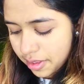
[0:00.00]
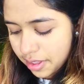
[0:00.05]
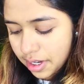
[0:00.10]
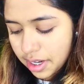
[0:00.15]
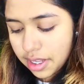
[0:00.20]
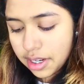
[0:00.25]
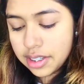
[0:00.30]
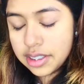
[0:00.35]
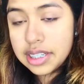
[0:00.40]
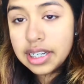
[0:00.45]

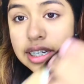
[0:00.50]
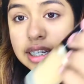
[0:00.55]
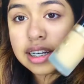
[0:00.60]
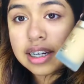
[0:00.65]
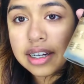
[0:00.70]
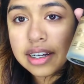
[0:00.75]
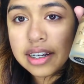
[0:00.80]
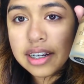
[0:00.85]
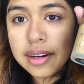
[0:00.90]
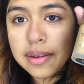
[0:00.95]
I looked in
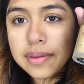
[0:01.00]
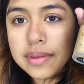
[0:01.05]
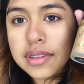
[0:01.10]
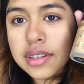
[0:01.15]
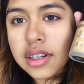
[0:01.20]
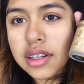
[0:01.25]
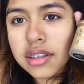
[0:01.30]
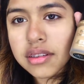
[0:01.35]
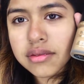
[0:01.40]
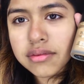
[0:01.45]
here and I
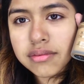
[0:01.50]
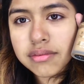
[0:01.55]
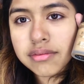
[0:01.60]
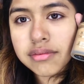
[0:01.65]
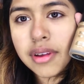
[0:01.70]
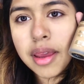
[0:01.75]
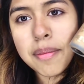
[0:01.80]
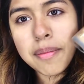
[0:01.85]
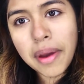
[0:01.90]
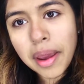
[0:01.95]
was like,
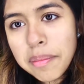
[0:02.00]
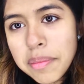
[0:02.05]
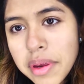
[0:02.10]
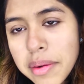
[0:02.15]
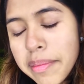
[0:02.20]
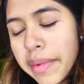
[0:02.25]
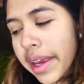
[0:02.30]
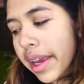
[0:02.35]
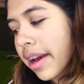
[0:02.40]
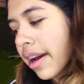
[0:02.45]
it might
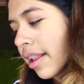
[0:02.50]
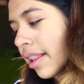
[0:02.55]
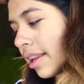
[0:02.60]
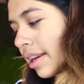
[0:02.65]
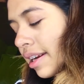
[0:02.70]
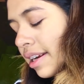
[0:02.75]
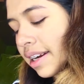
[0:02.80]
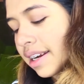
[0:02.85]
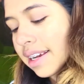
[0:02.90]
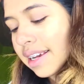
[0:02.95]
be my
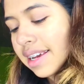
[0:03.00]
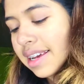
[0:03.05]
color.